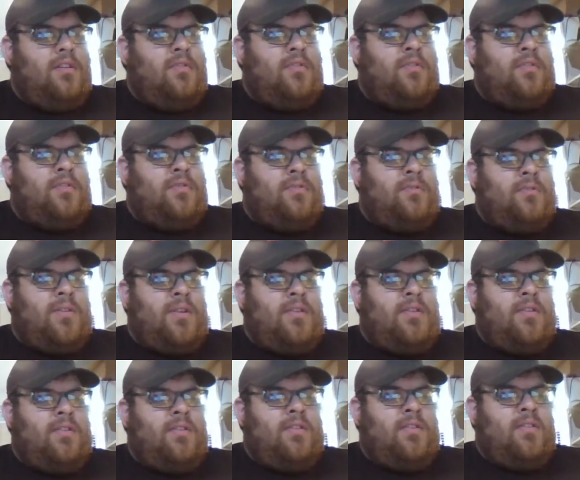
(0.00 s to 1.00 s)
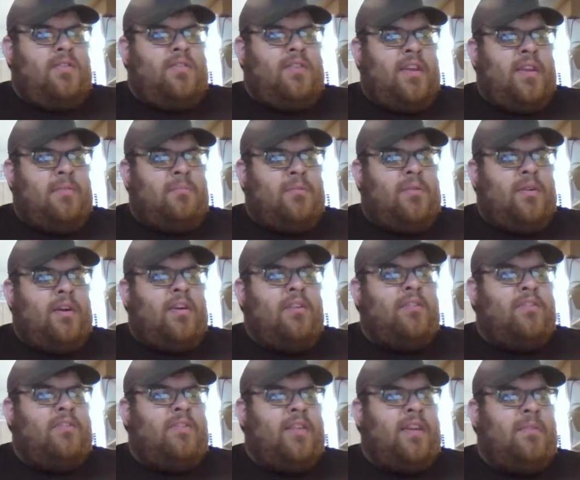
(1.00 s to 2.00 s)
for the same
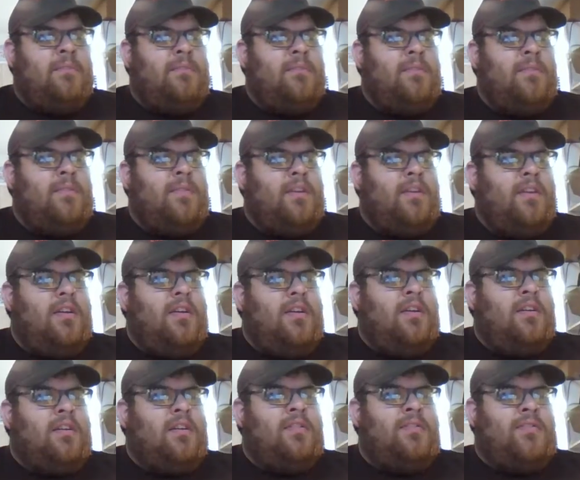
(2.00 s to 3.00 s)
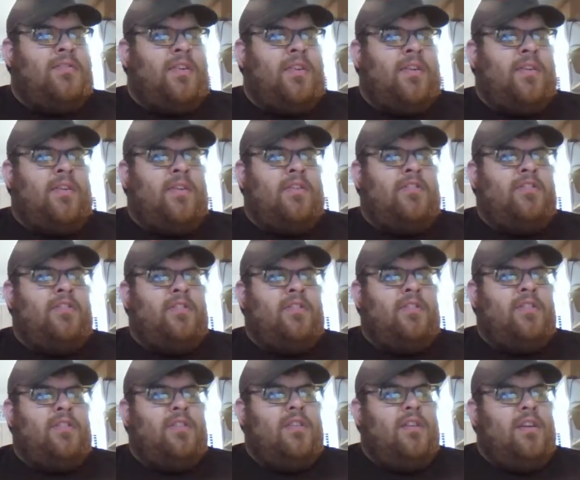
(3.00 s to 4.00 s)
price, same
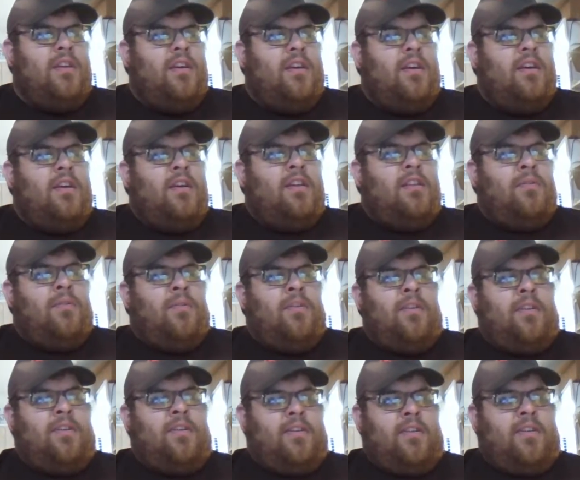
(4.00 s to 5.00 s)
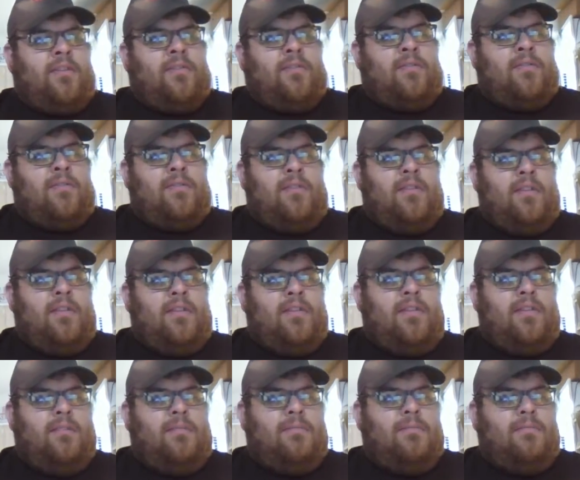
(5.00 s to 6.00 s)
configuration. The one on the other
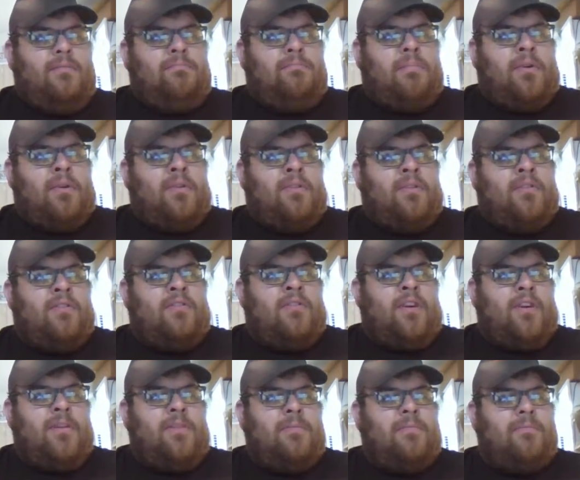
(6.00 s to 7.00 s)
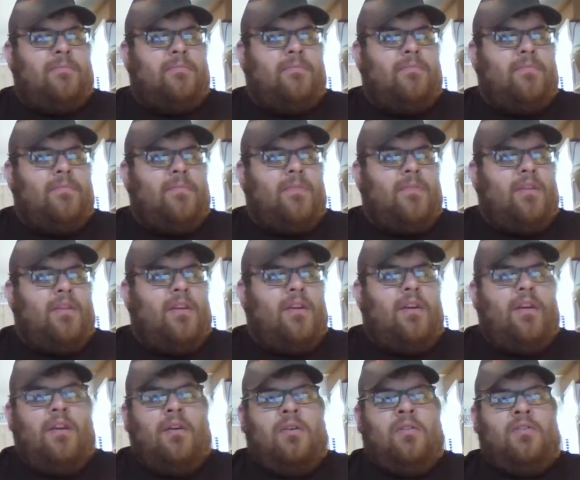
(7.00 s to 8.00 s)
part of the site
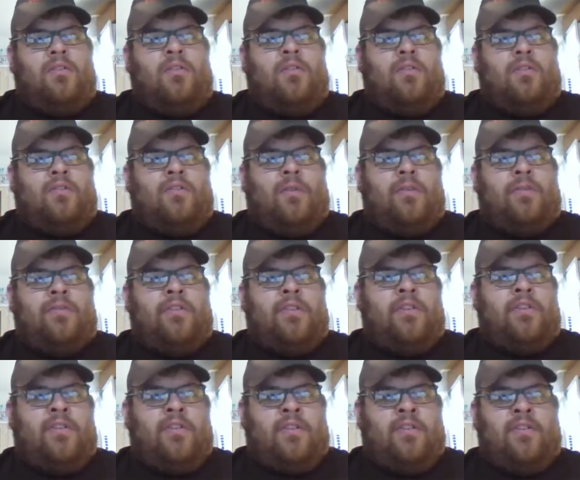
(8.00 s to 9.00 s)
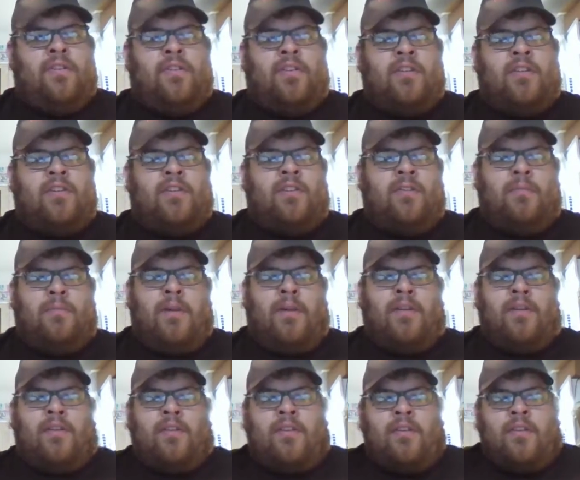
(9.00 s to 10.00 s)
was only 14 and you didn't get the
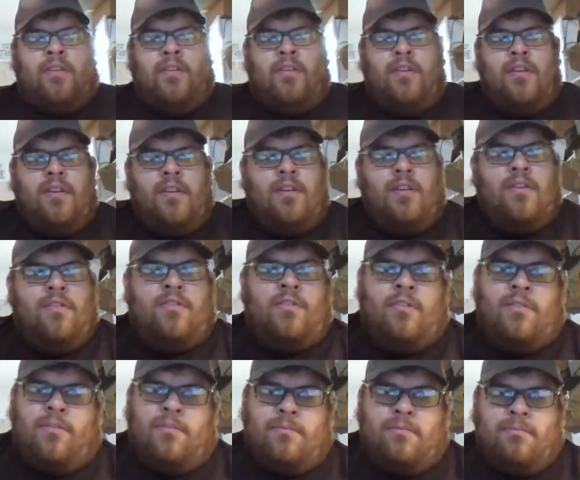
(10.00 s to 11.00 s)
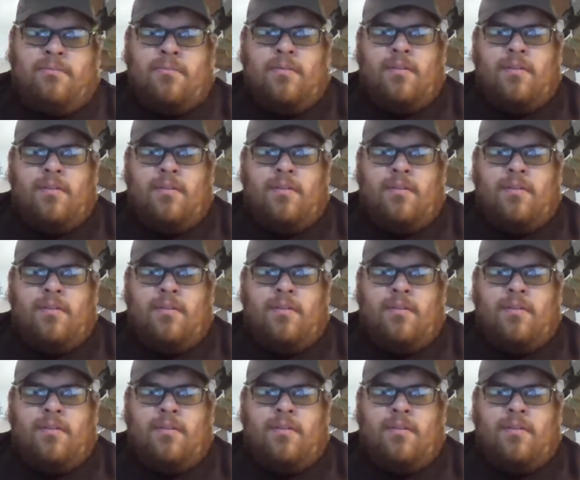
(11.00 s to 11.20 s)
numeric. So